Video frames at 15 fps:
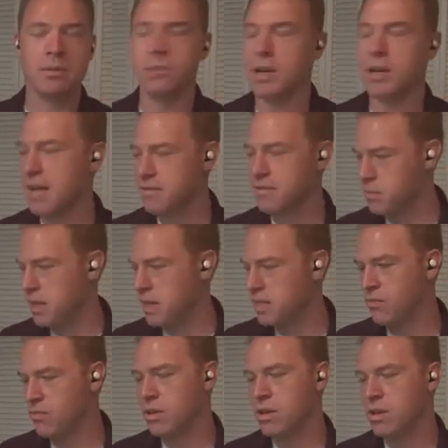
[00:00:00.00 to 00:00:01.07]
we'll have space
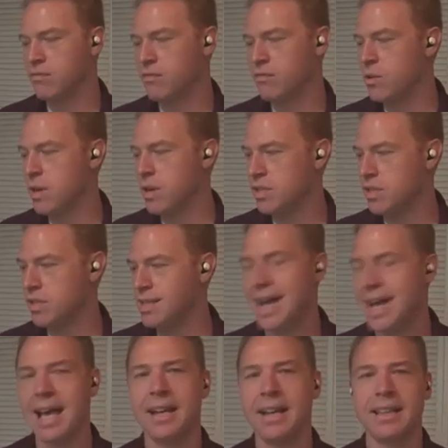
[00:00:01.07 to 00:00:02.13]
for for questions
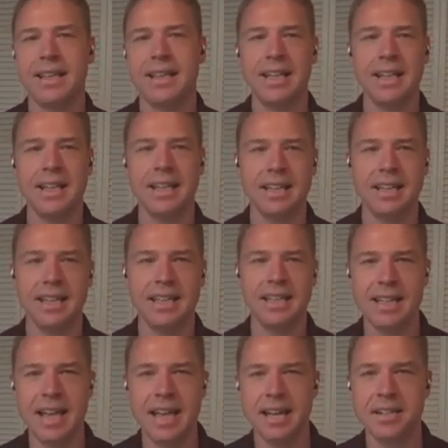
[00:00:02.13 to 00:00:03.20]
at the the
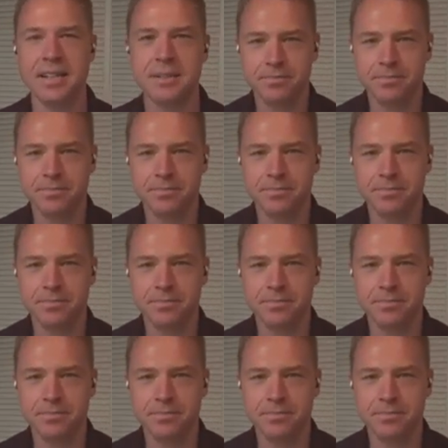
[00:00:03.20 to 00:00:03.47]
the end.